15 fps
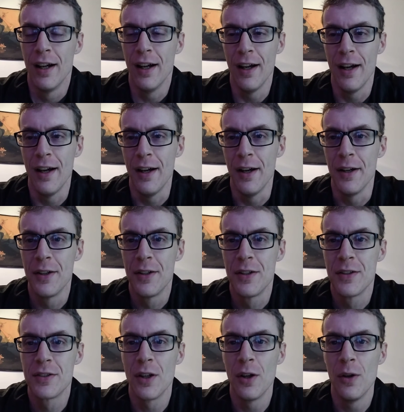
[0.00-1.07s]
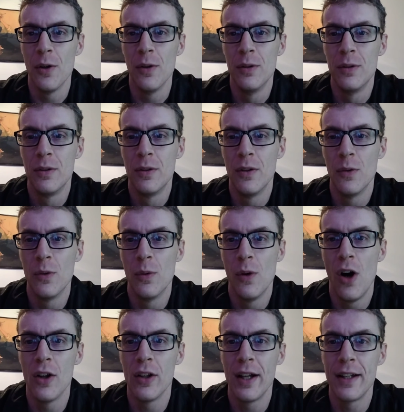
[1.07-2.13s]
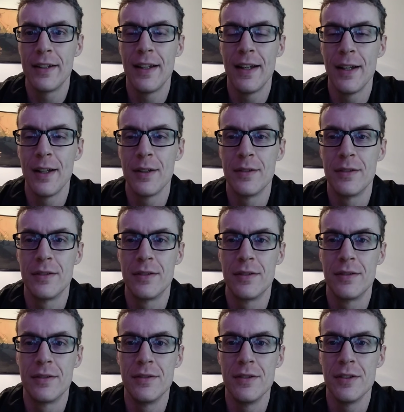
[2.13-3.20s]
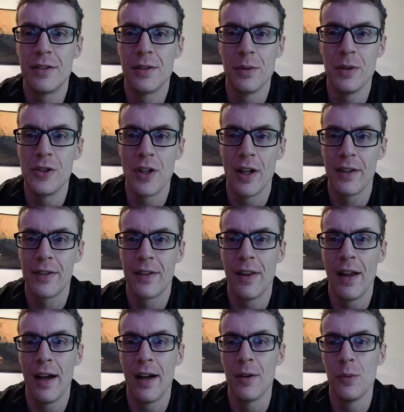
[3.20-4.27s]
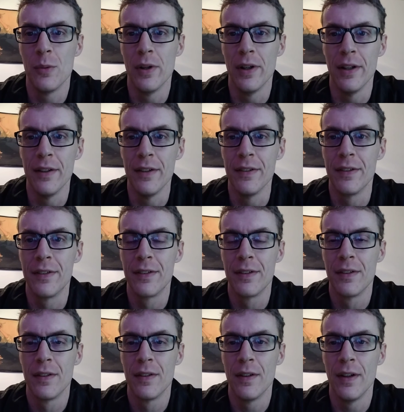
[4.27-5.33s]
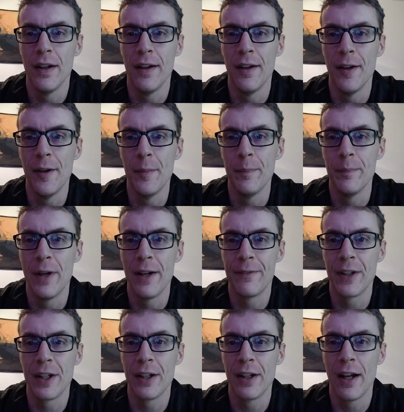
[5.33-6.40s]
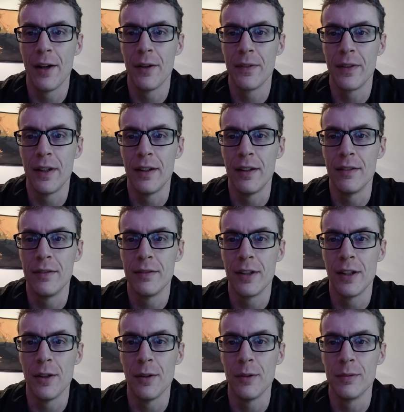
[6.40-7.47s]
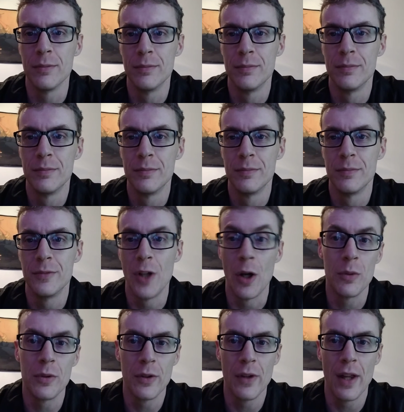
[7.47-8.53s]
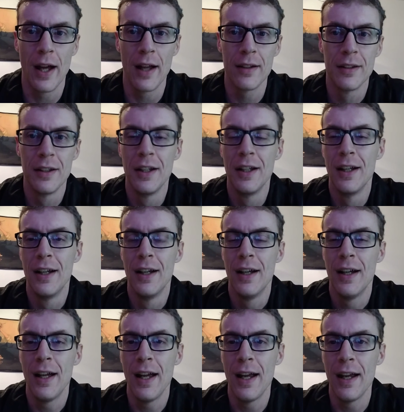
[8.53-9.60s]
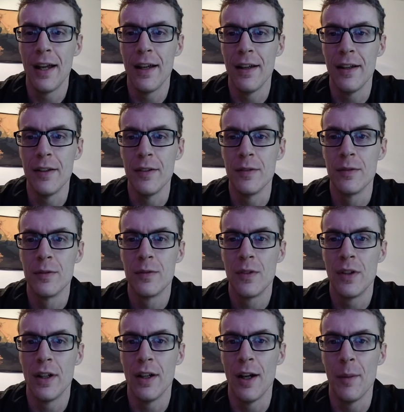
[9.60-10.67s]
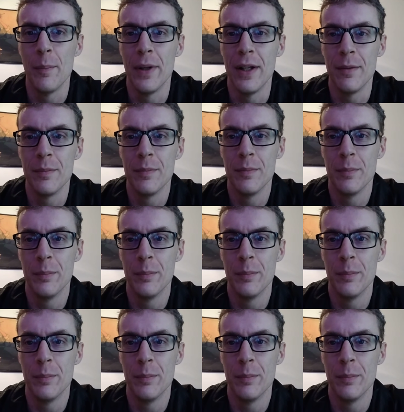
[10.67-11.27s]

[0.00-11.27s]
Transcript: So all I did to adjust that was I figured out that don't do that, and but